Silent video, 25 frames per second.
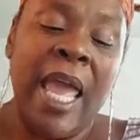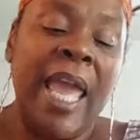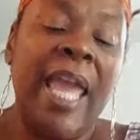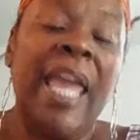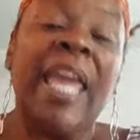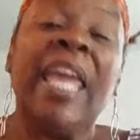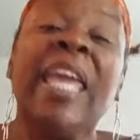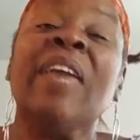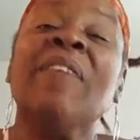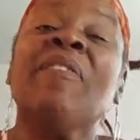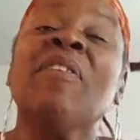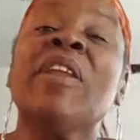
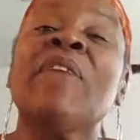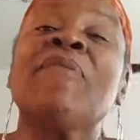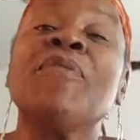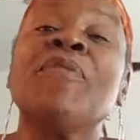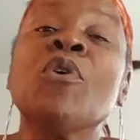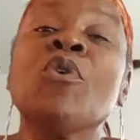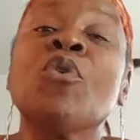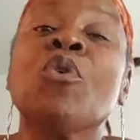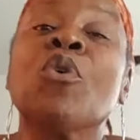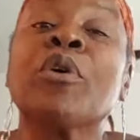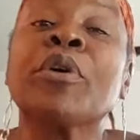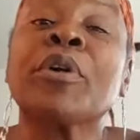even if
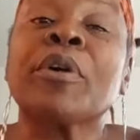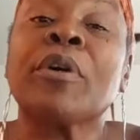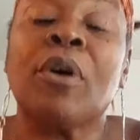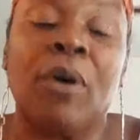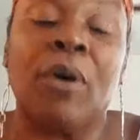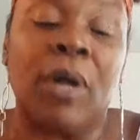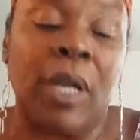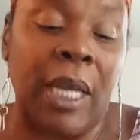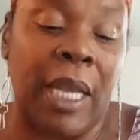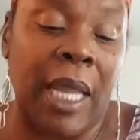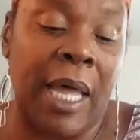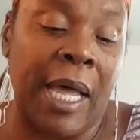you order
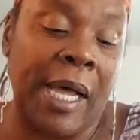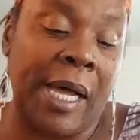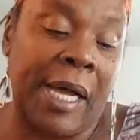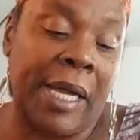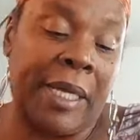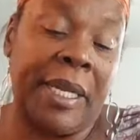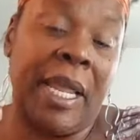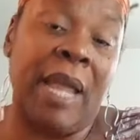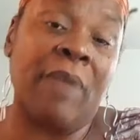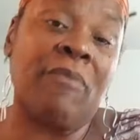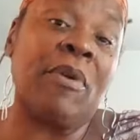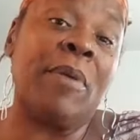
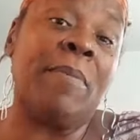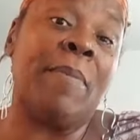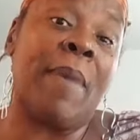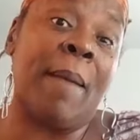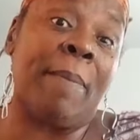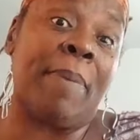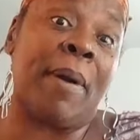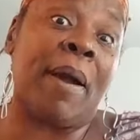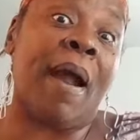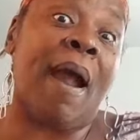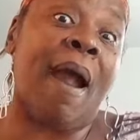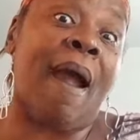online, and
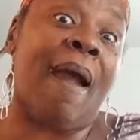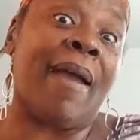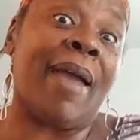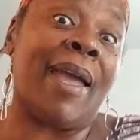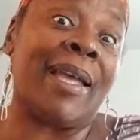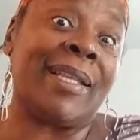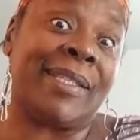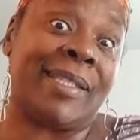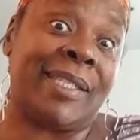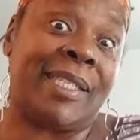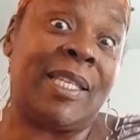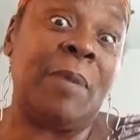remember our
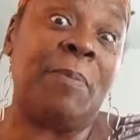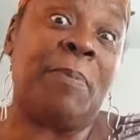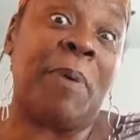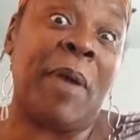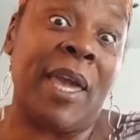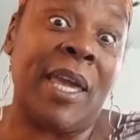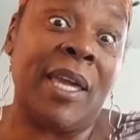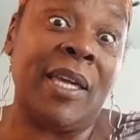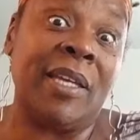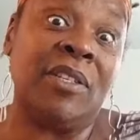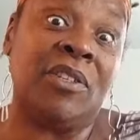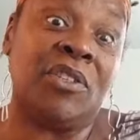Etsy
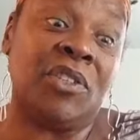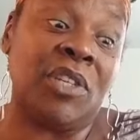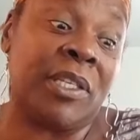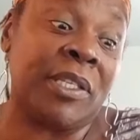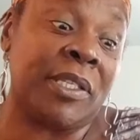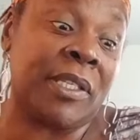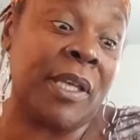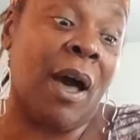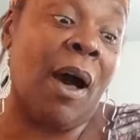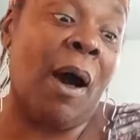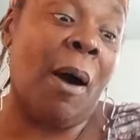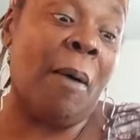page
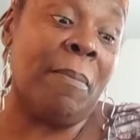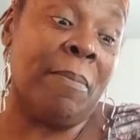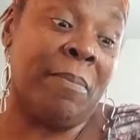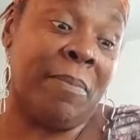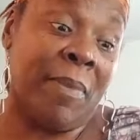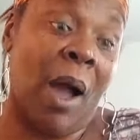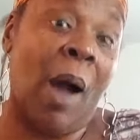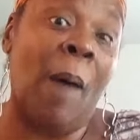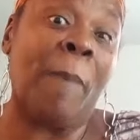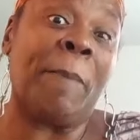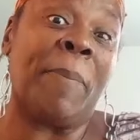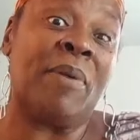is
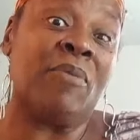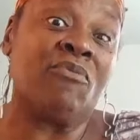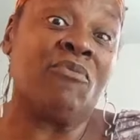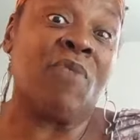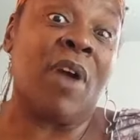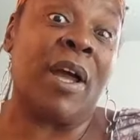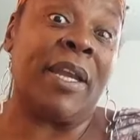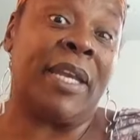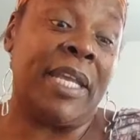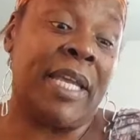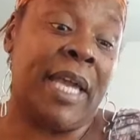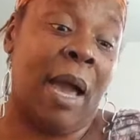up and
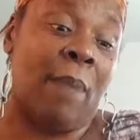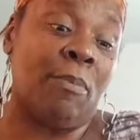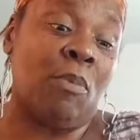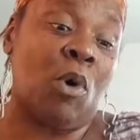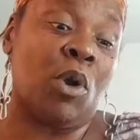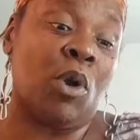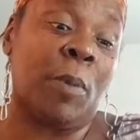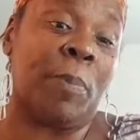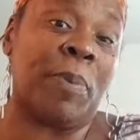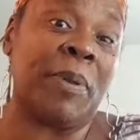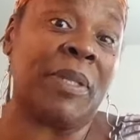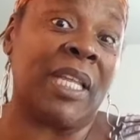running. I'm
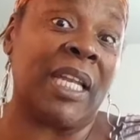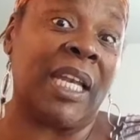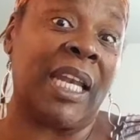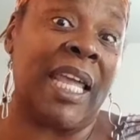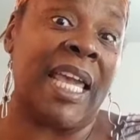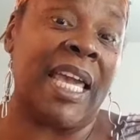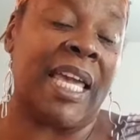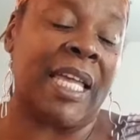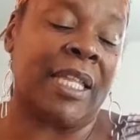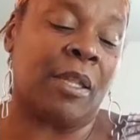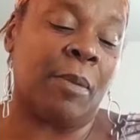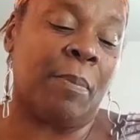going to put the
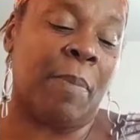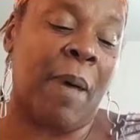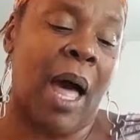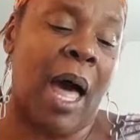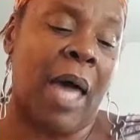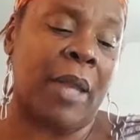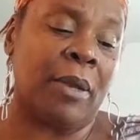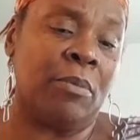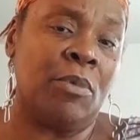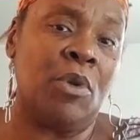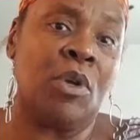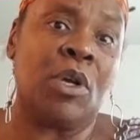link at the
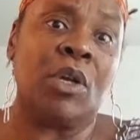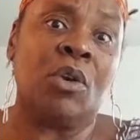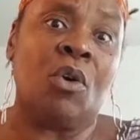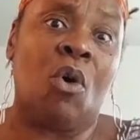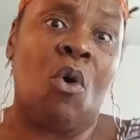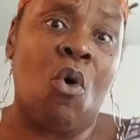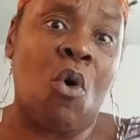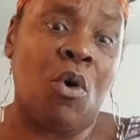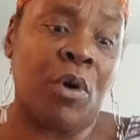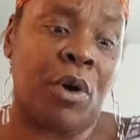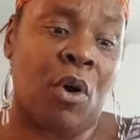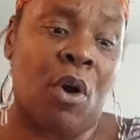bottom. You can
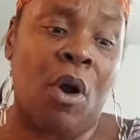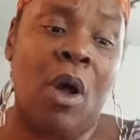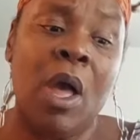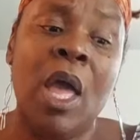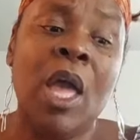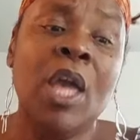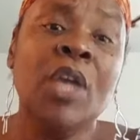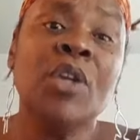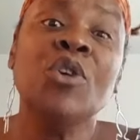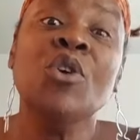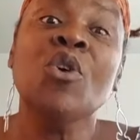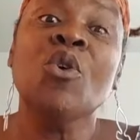order,
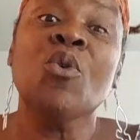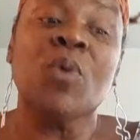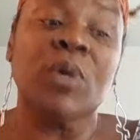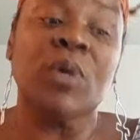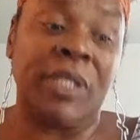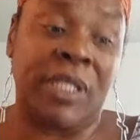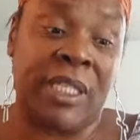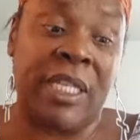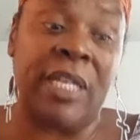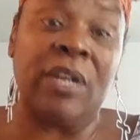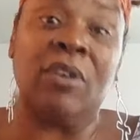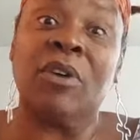you will
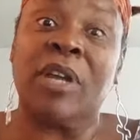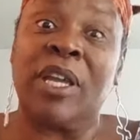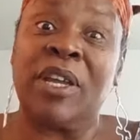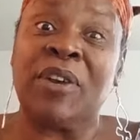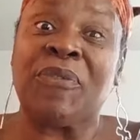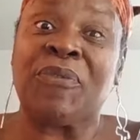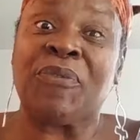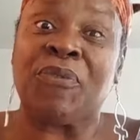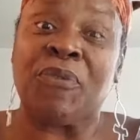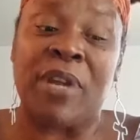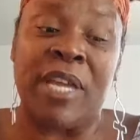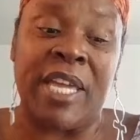still get
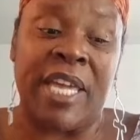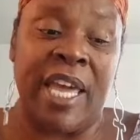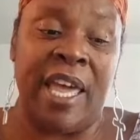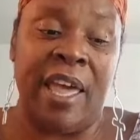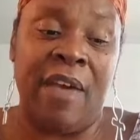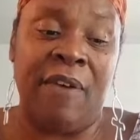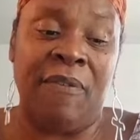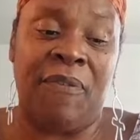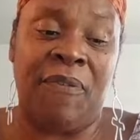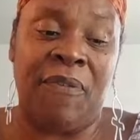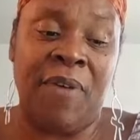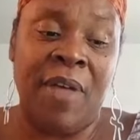a free
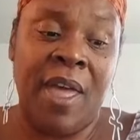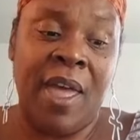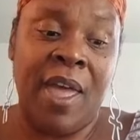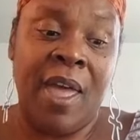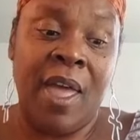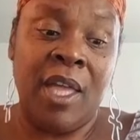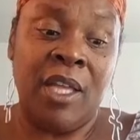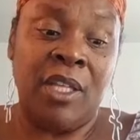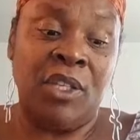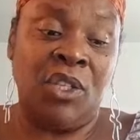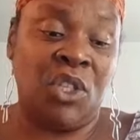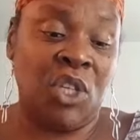
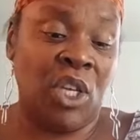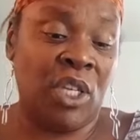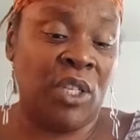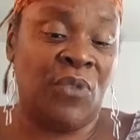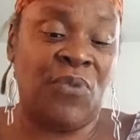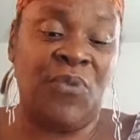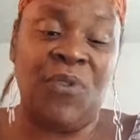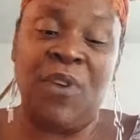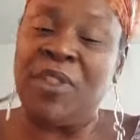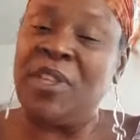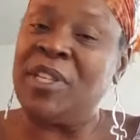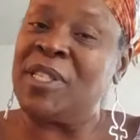gift
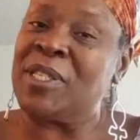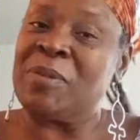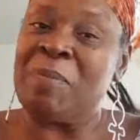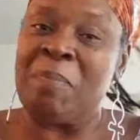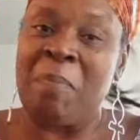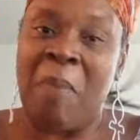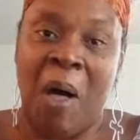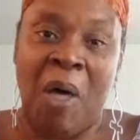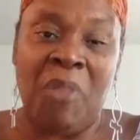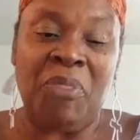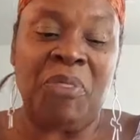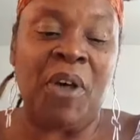just for this
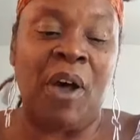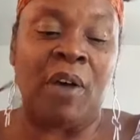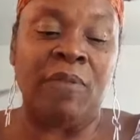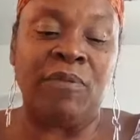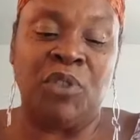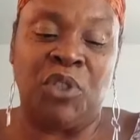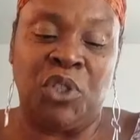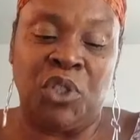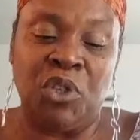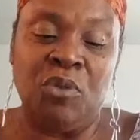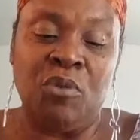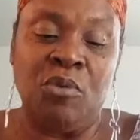month
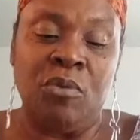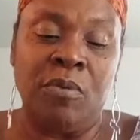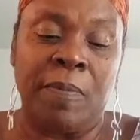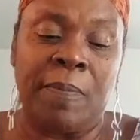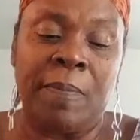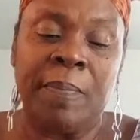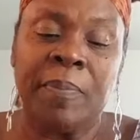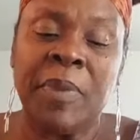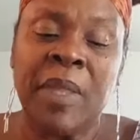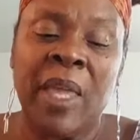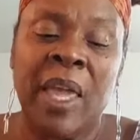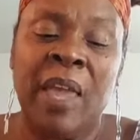of June.
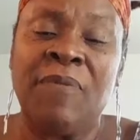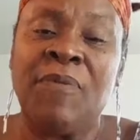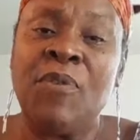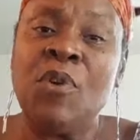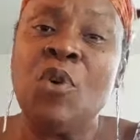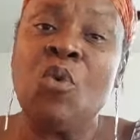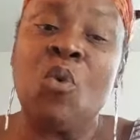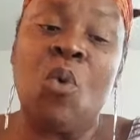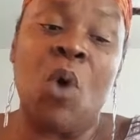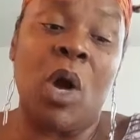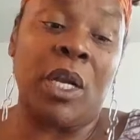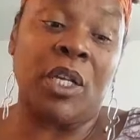If
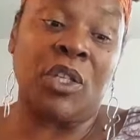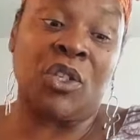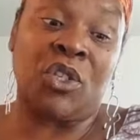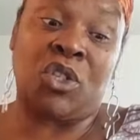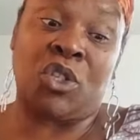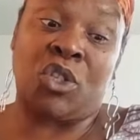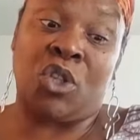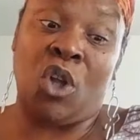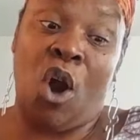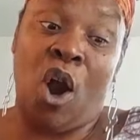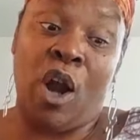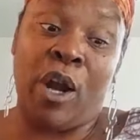you want a
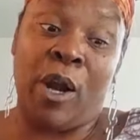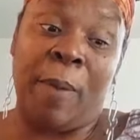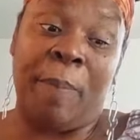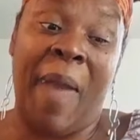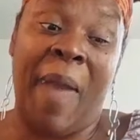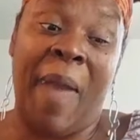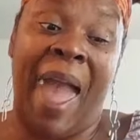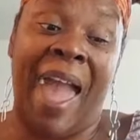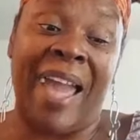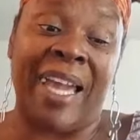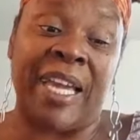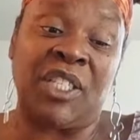starter
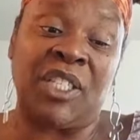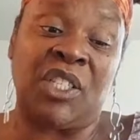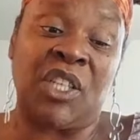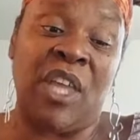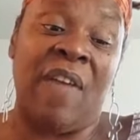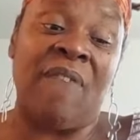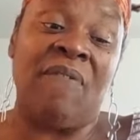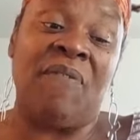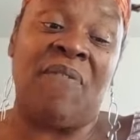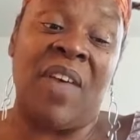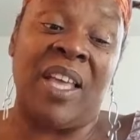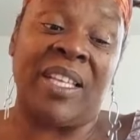package,
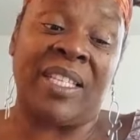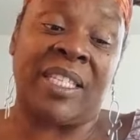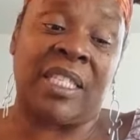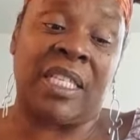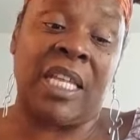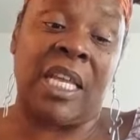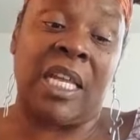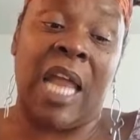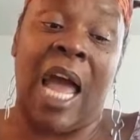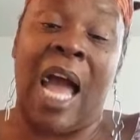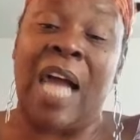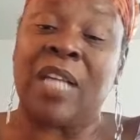invest
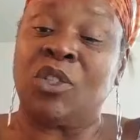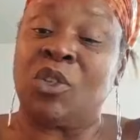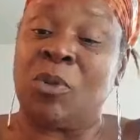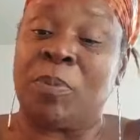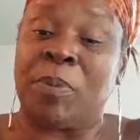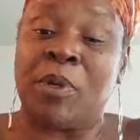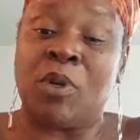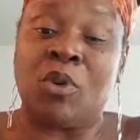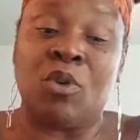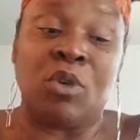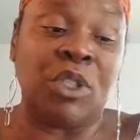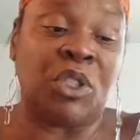in
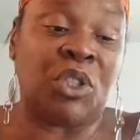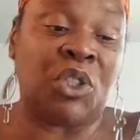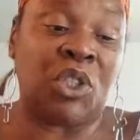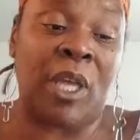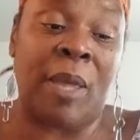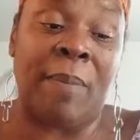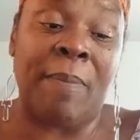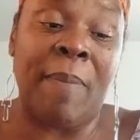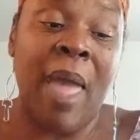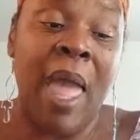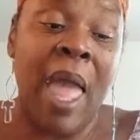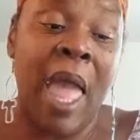
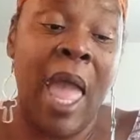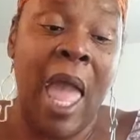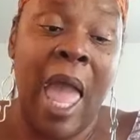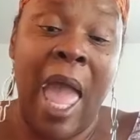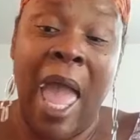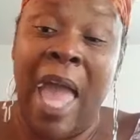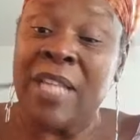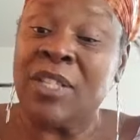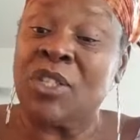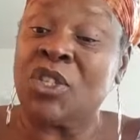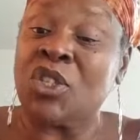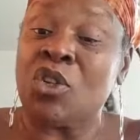entrepreneurship
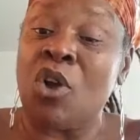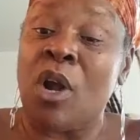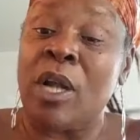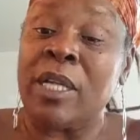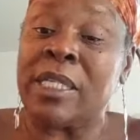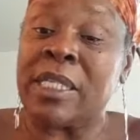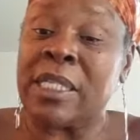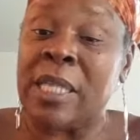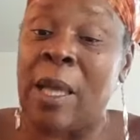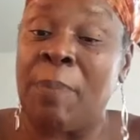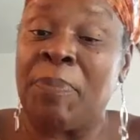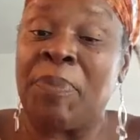and
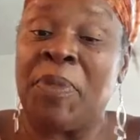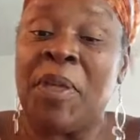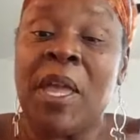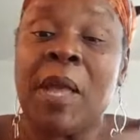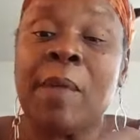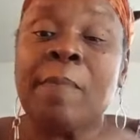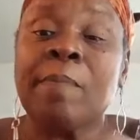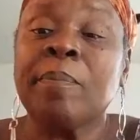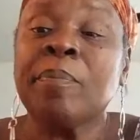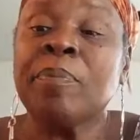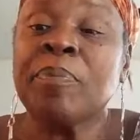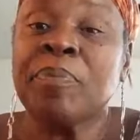start
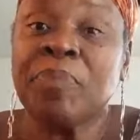something,